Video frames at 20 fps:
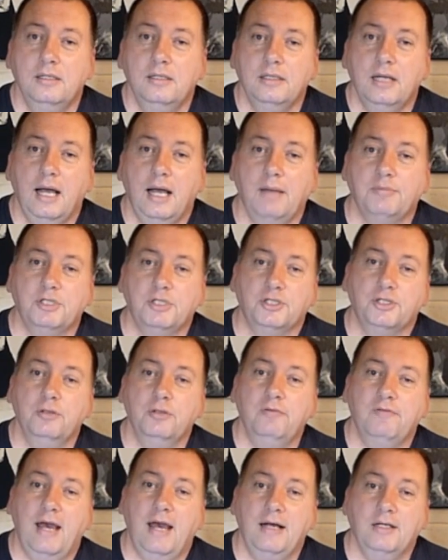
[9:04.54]
up to
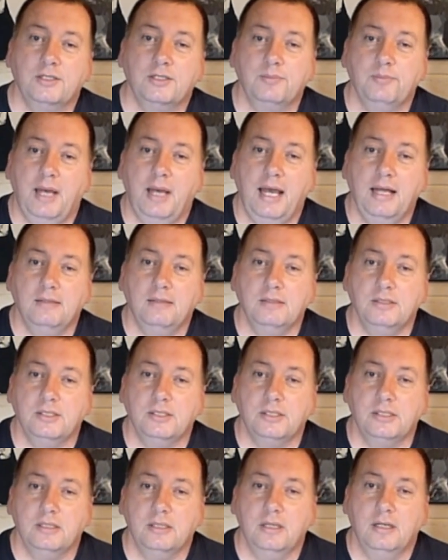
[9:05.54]

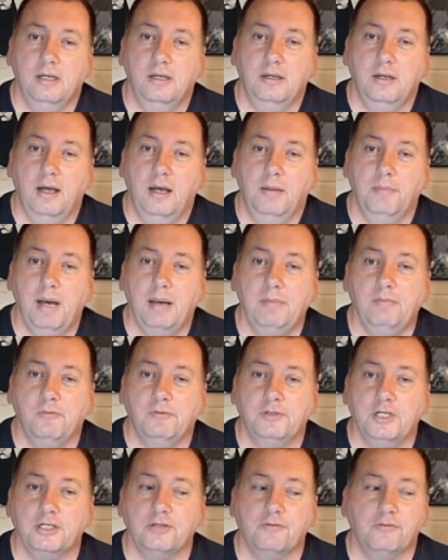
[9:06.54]
£2,000 a month
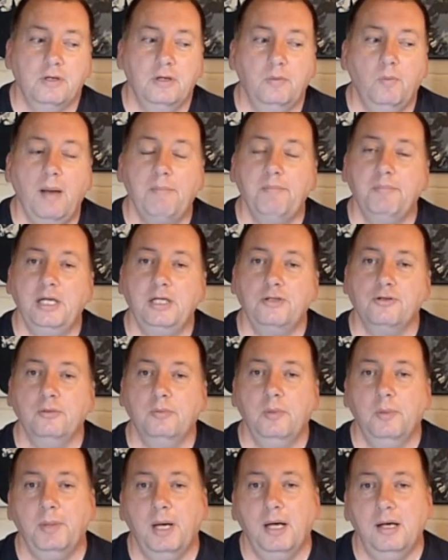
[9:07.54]
just for a 1-bedroom
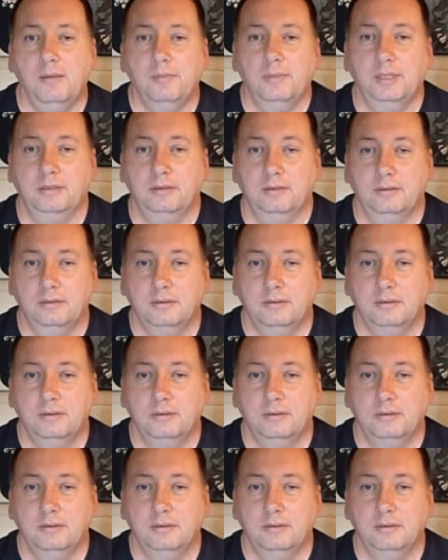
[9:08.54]
apartment.